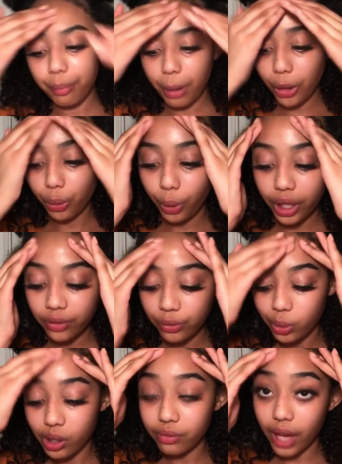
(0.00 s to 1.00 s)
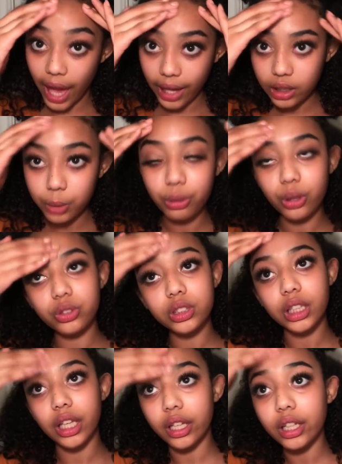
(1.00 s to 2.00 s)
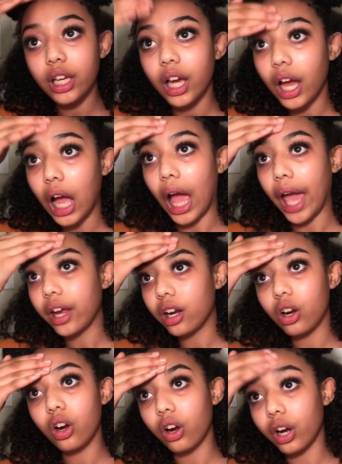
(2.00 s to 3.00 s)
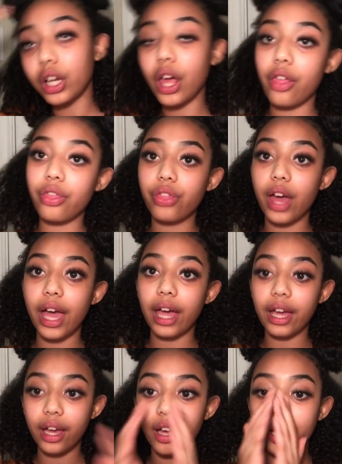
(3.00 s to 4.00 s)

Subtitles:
By the way, if you have acne prone skin, I heard that